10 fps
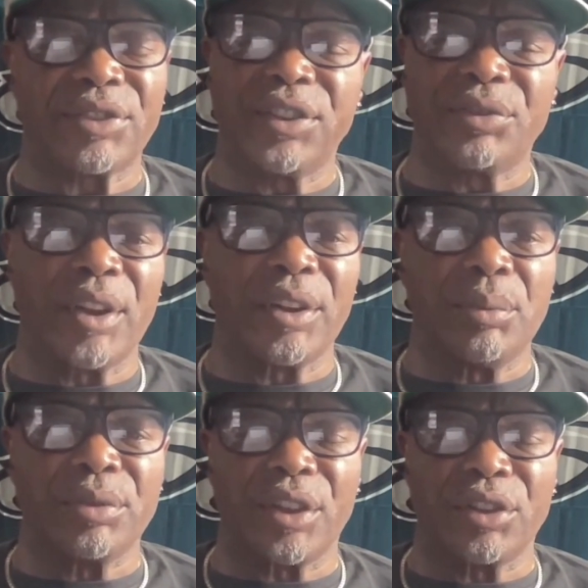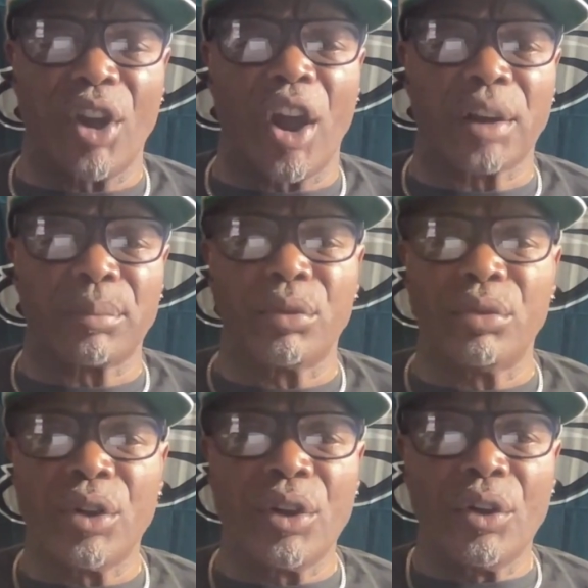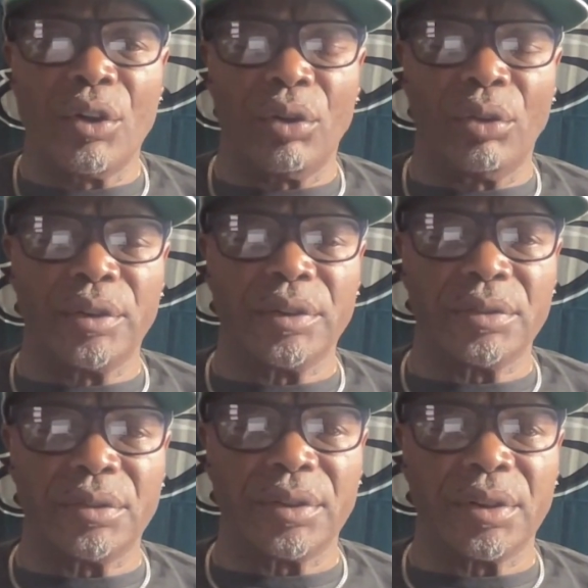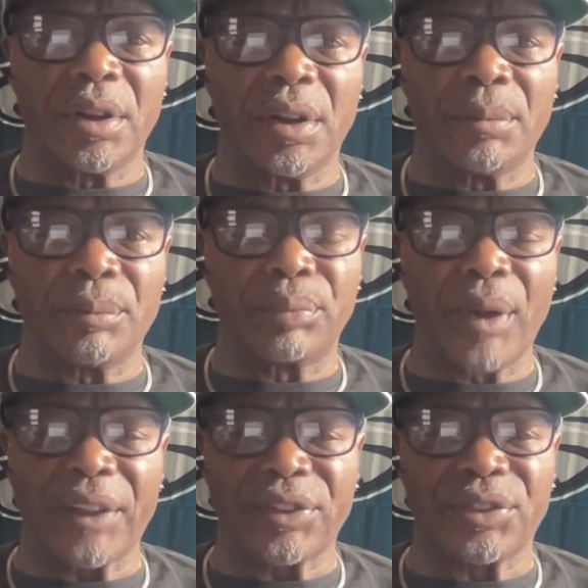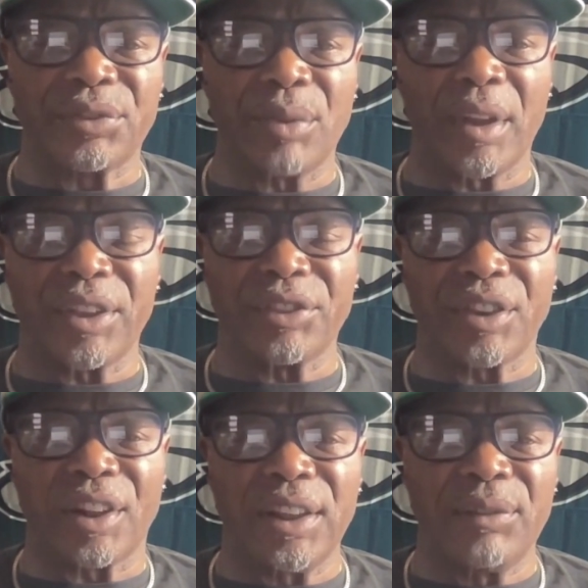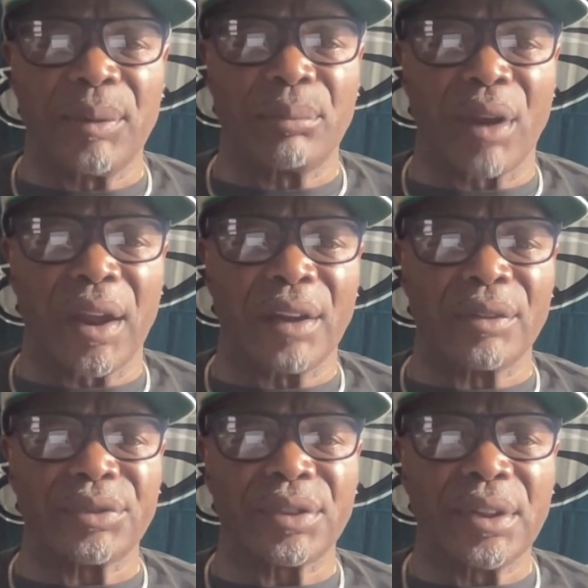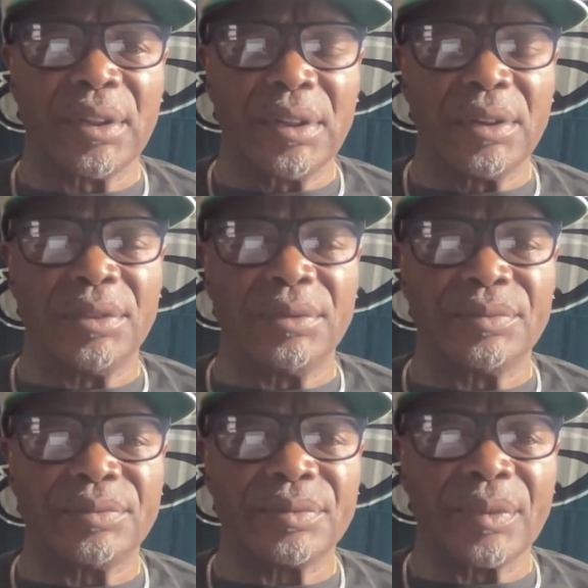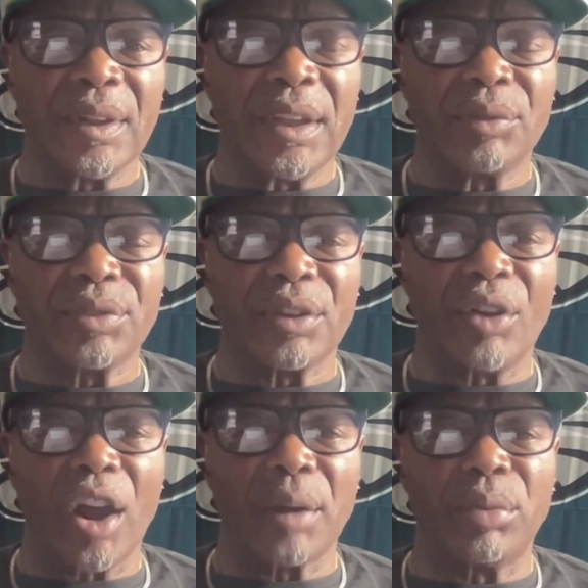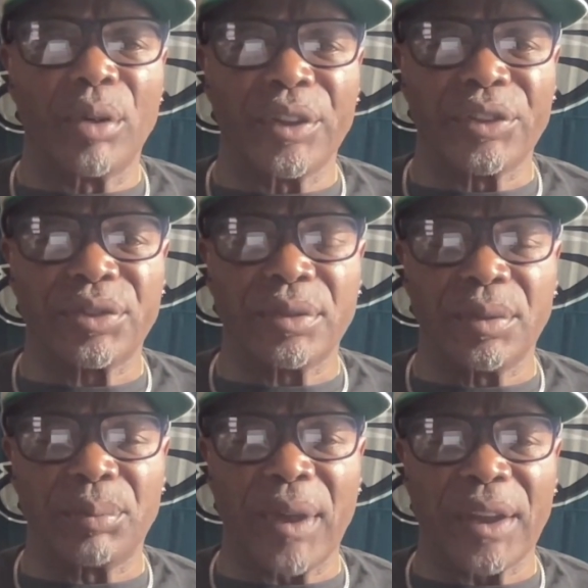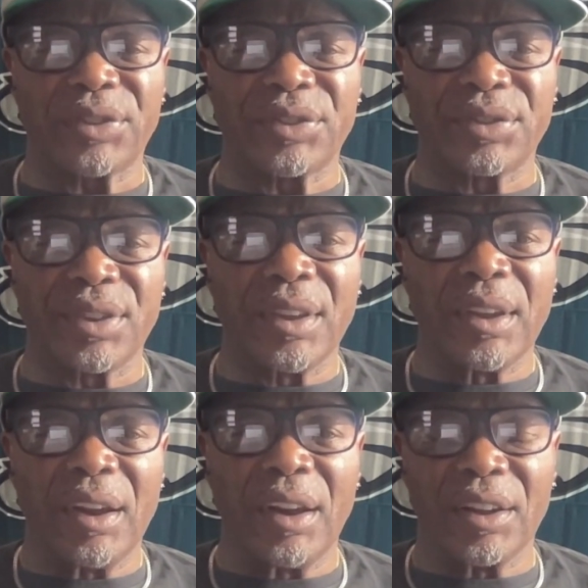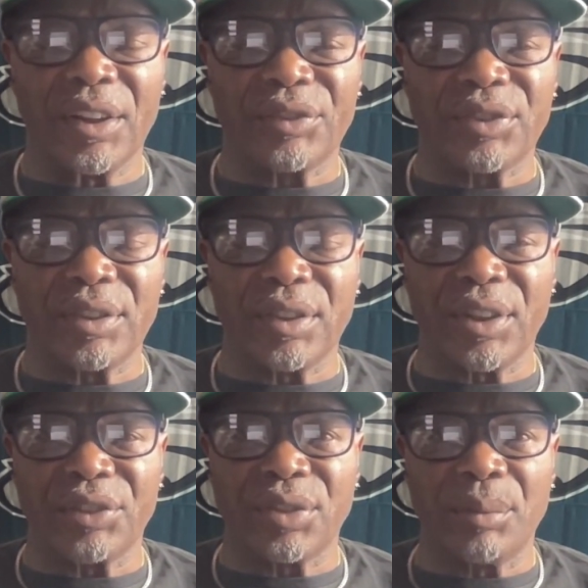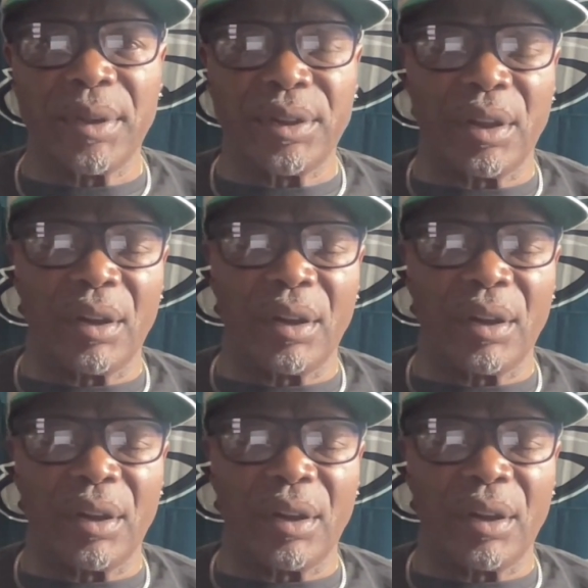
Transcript: He was unguardable on the practices against the Cleveland Browns. He was unguardable against practices against them in